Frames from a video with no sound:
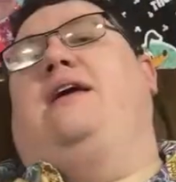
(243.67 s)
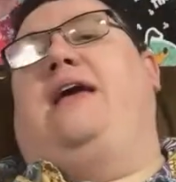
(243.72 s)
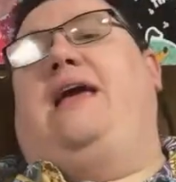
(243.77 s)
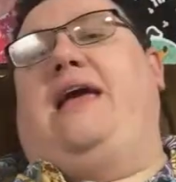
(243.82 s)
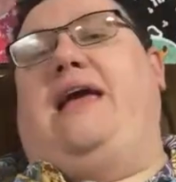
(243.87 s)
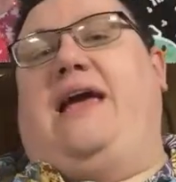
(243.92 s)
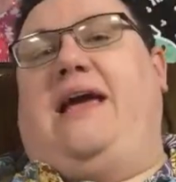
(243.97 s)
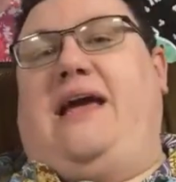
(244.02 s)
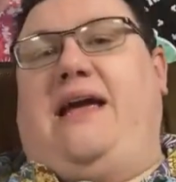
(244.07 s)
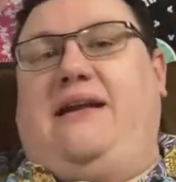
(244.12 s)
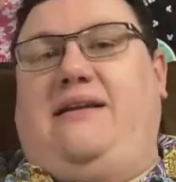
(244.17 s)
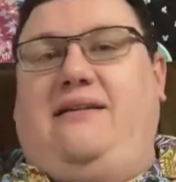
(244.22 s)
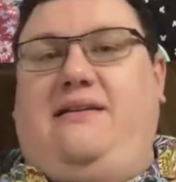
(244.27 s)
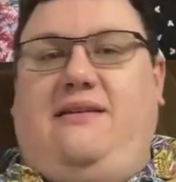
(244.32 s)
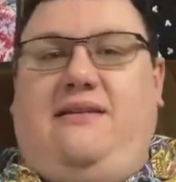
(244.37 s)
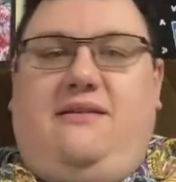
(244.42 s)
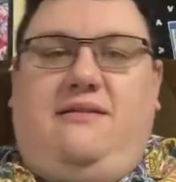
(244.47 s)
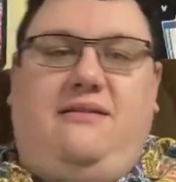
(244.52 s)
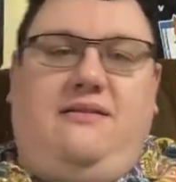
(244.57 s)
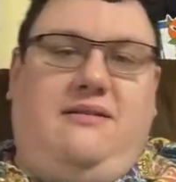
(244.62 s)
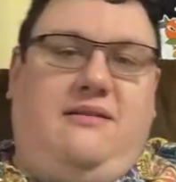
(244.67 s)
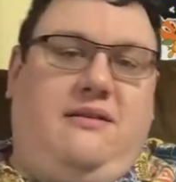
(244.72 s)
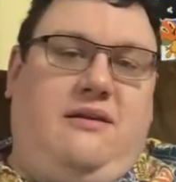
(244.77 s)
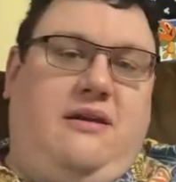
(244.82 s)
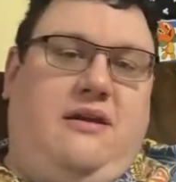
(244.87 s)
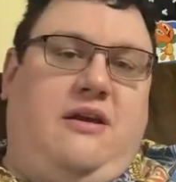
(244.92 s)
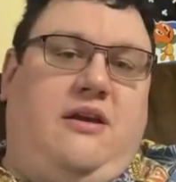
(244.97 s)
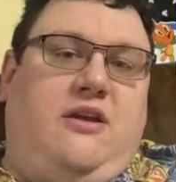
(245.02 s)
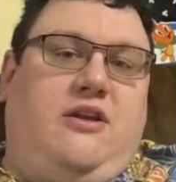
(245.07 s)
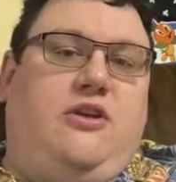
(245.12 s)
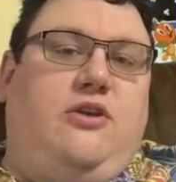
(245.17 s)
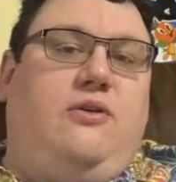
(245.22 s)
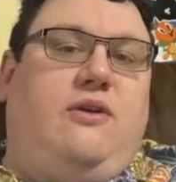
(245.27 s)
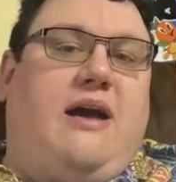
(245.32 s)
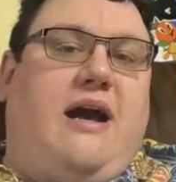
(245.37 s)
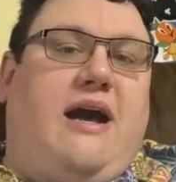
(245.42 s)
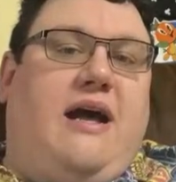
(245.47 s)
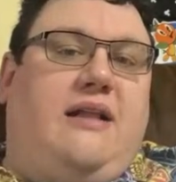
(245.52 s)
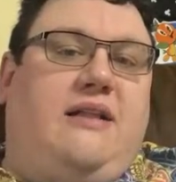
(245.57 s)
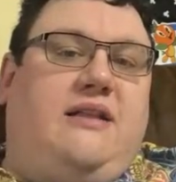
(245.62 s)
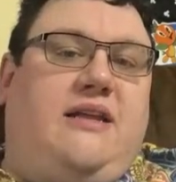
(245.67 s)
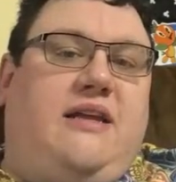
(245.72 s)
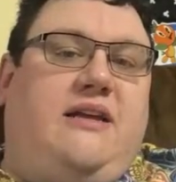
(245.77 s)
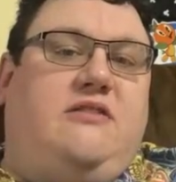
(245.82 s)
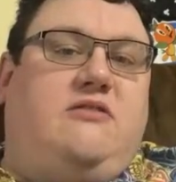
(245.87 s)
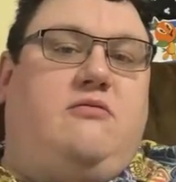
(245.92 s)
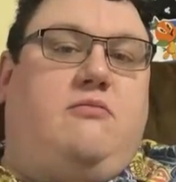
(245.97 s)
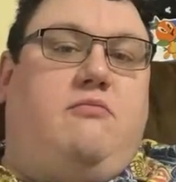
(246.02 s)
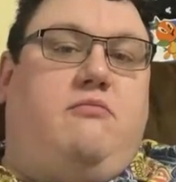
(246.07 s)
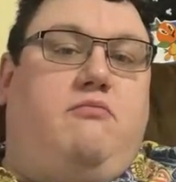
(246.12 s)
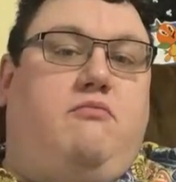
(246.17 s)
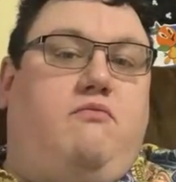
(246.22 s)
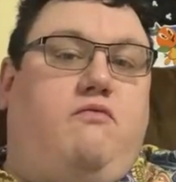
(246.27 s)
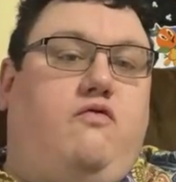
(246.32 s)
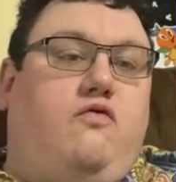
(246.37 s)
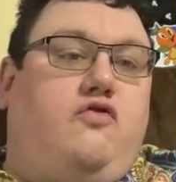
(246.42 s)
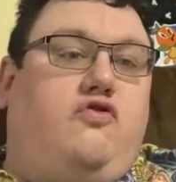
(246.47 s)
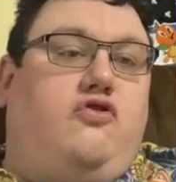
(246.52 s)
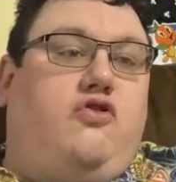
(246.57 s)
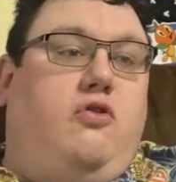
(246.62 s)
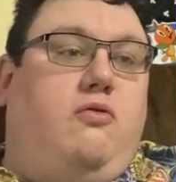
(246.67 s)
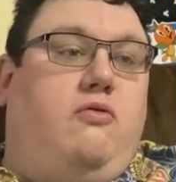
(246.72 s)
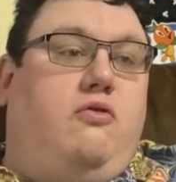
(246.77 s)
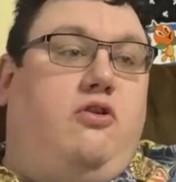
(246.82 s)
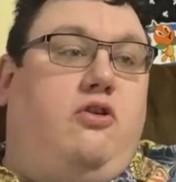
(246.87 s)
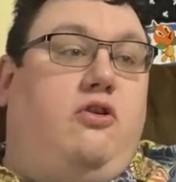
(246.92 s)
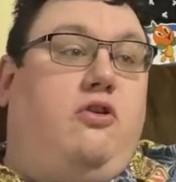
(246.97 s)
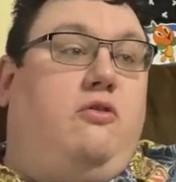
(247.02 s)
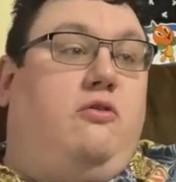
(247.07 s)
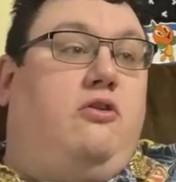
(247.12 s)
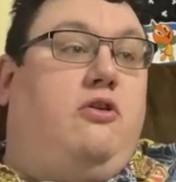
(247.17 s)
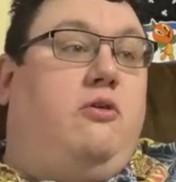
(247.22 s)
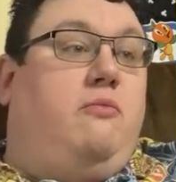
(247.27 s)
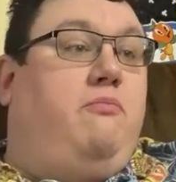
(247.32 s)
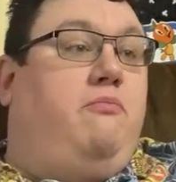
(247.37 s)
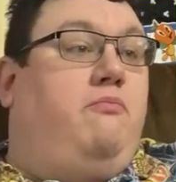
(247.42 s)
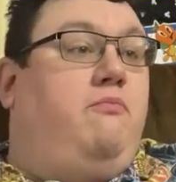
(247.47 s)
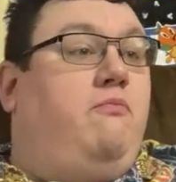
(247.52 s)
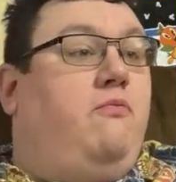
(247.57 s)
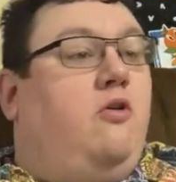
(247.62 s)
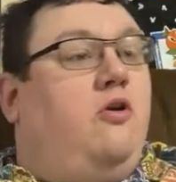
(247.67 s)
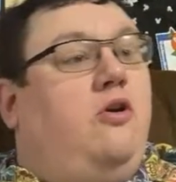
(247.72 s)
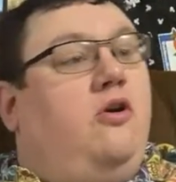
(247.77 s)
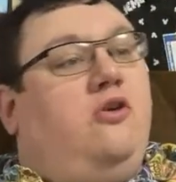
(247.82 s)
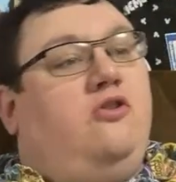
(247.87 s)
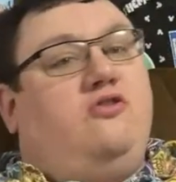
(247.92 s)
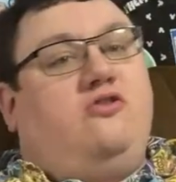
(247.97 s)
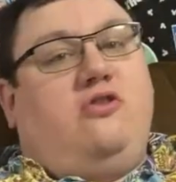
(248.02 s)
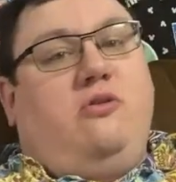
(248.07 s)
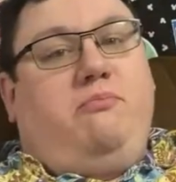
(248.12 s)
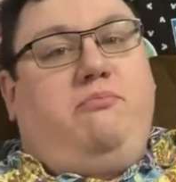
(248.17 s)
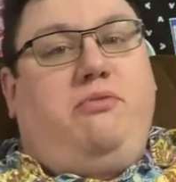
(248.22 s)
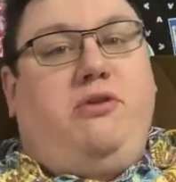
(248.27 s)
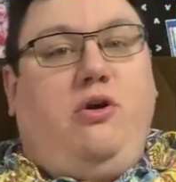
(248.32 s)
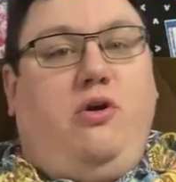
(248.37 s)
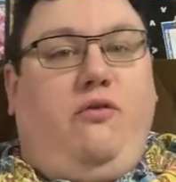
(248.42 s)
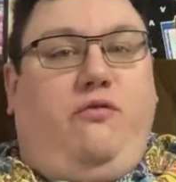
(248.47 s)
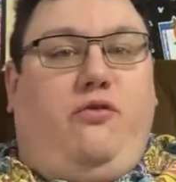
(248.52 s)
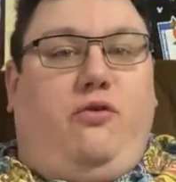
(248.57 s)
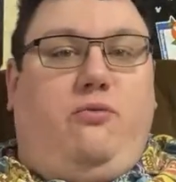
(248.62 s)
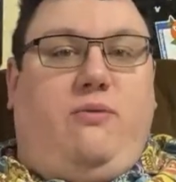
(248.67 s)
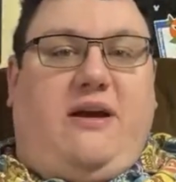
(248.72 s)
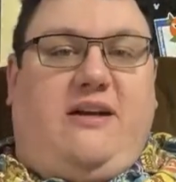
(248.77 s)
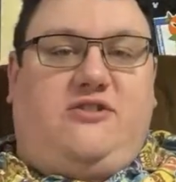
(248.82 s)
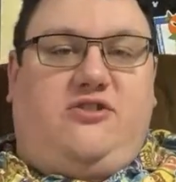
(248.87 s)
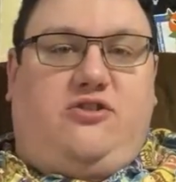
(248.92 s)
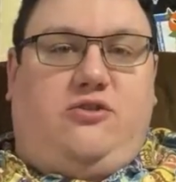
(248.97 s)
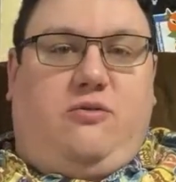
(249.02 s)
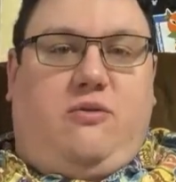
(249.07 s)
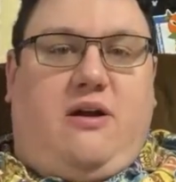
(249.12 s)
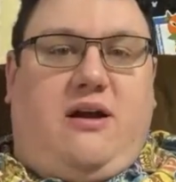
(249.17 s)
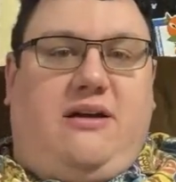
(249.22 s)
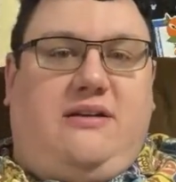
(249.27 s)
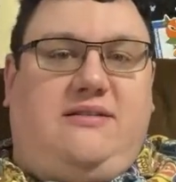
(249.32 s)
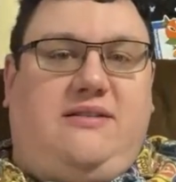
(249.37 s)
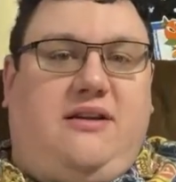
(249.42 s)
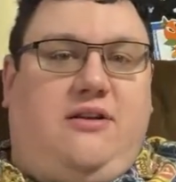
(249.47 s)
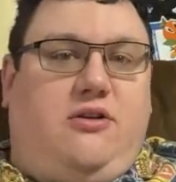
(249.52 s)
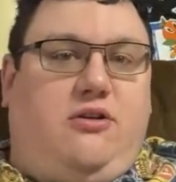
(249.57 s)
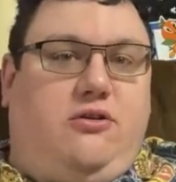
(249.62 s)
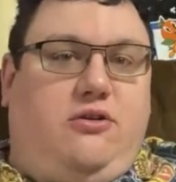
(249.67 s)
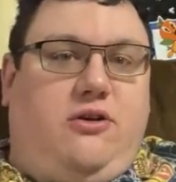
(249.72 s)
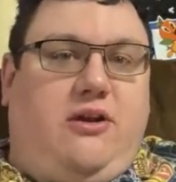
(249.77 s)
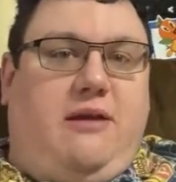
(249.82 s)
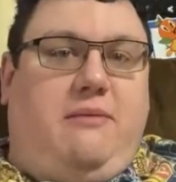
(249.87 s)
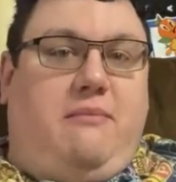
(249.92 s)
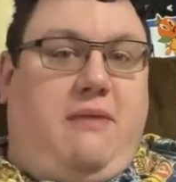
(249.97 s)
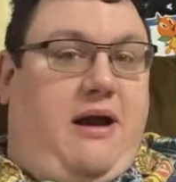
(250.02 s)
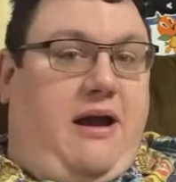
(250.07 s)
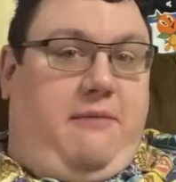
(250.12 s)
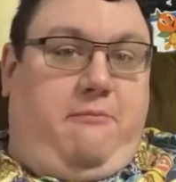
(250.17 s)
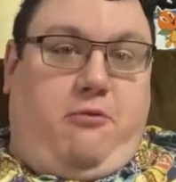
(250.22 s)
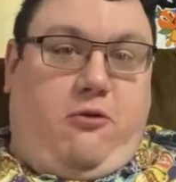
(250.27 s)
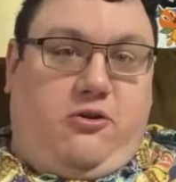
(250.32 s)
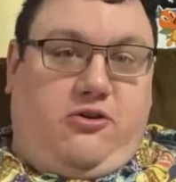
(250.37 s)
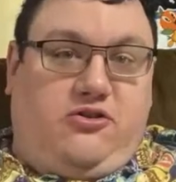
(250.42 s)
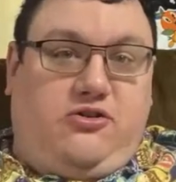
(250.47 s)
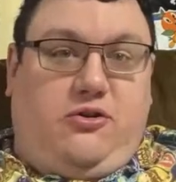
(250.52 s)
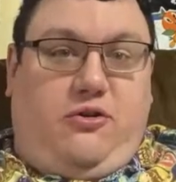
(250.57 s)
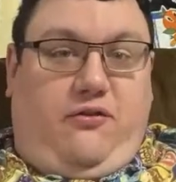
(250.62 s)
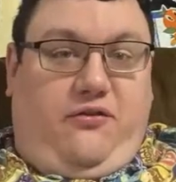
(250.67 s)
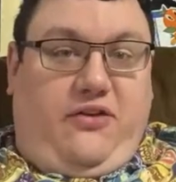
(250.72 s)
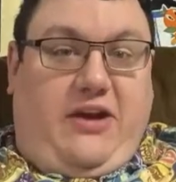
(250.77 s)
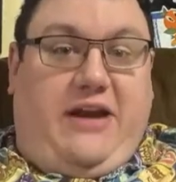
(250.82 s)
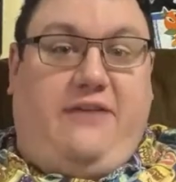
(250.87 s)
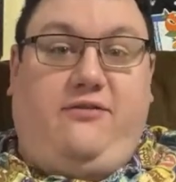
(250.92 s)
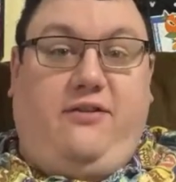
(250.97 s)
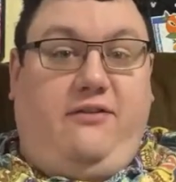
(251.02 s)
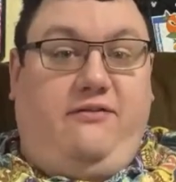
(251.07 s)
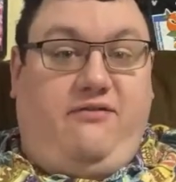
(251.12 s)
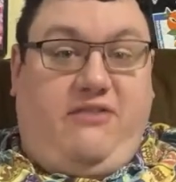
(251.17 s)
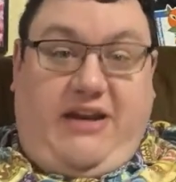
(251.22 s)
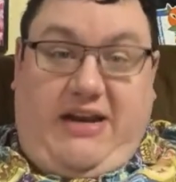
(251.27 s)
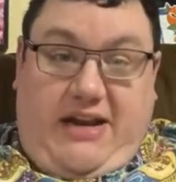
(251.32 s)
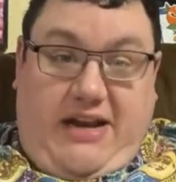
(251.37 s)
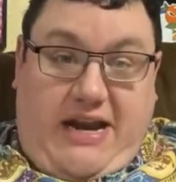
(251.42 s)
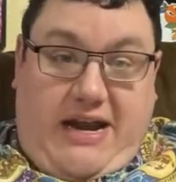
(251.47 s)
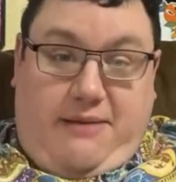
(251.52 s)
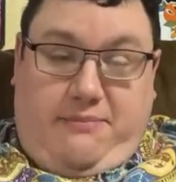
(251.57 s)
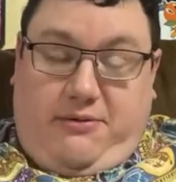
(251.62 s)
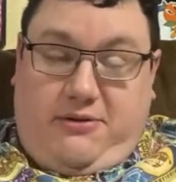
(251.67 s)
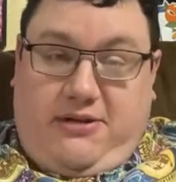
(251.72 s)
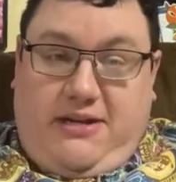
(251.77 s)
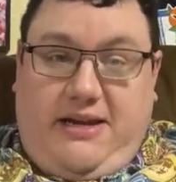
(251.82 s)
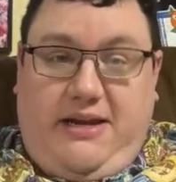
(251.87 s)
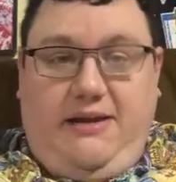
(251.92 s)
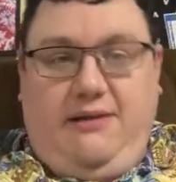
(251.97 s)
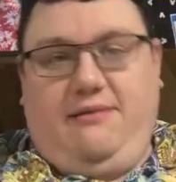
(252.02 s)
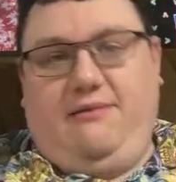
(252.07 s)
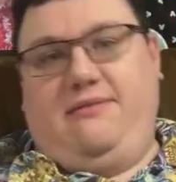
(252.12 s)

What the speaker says: And you got these, so, the, some beautiful restaurants, including my personal favorite, Via Napoli,